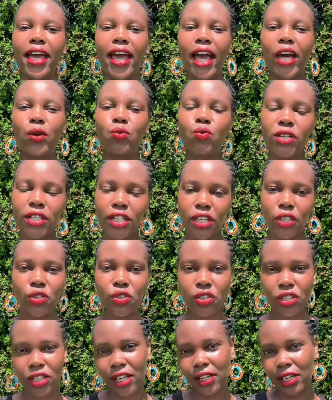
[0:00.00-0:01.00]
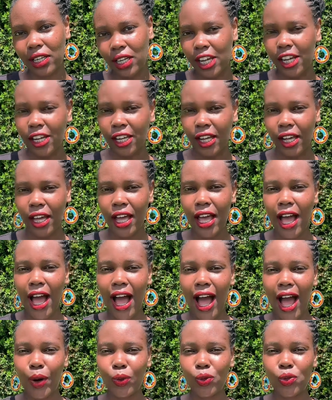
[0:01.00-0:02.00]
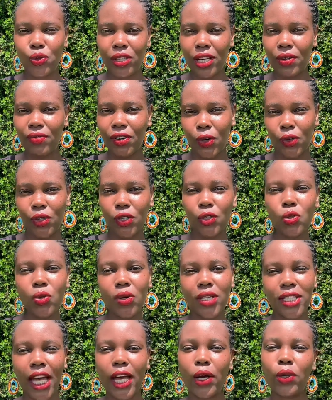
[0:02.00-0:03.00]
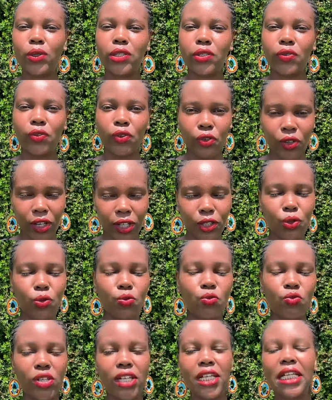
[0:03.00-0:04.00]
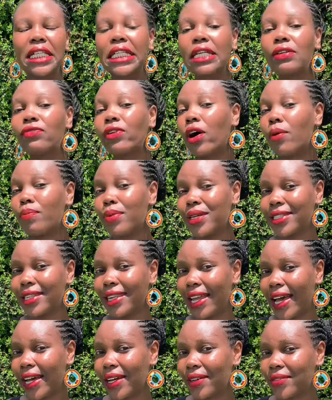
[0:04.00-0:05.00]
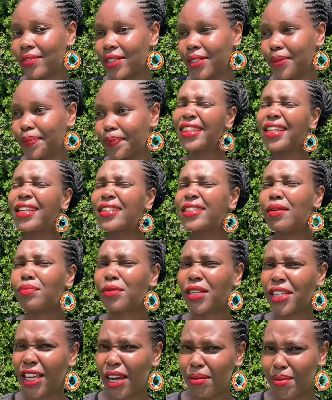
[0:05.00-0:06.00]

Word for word: and we need to start learning how to live according to our cycles for us to really live our best lives. That's something that I'm